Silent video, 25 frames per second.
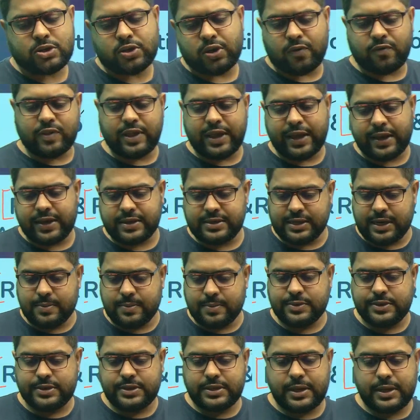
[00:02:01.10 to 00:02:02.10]
of the
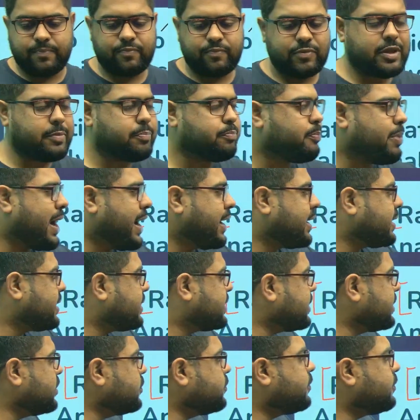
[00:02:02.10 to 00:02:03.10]
exams, the
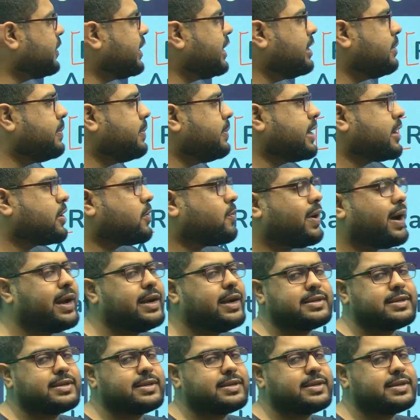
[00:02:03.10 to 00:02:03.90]
pattern will be quite